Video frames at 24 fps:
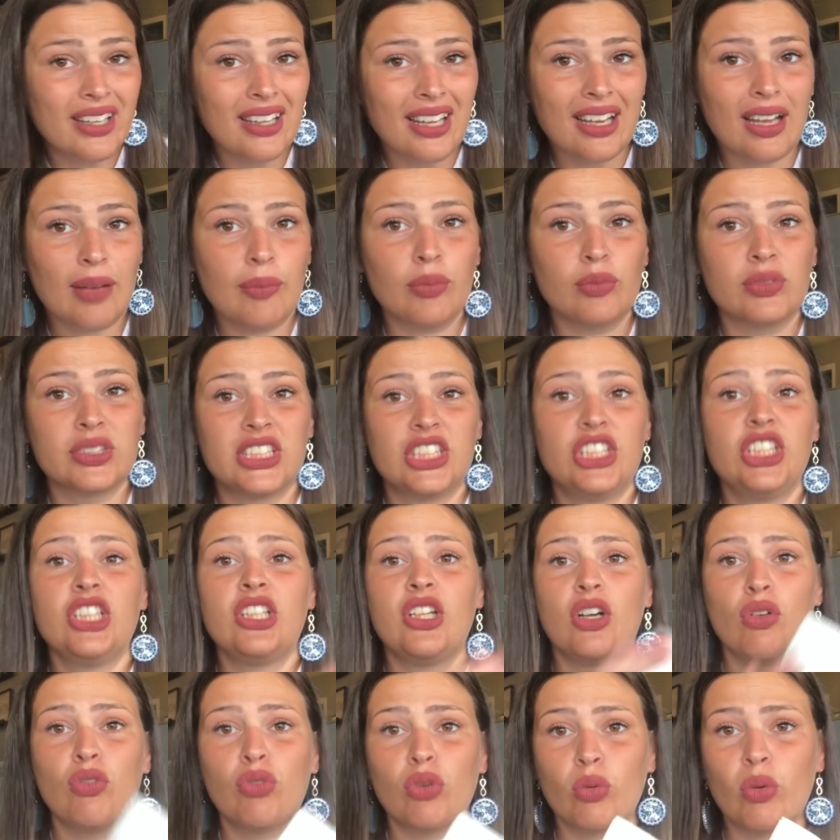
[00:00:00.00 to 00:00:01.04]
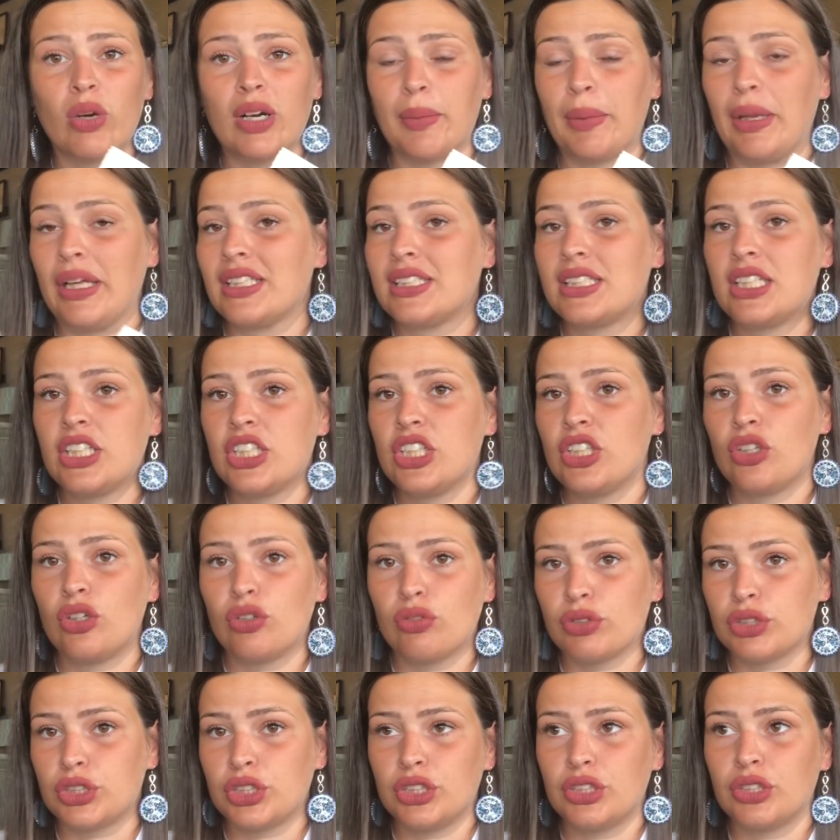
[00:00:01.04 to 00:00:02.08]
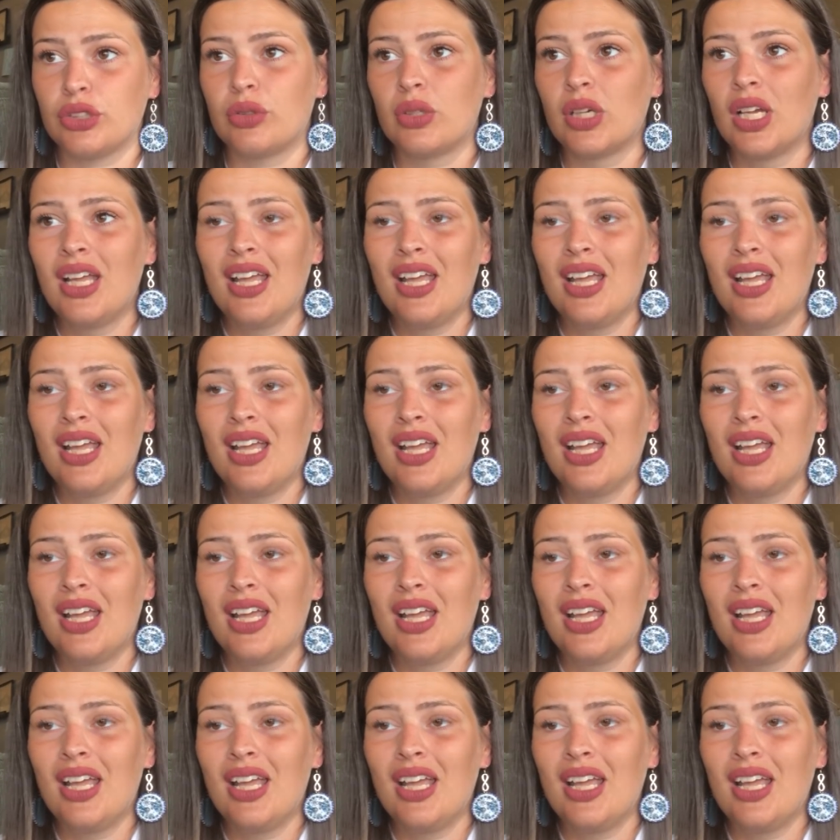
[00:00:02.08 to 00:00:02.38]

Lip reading: Like, I'm stitching over 1, I'm not stitching over 2.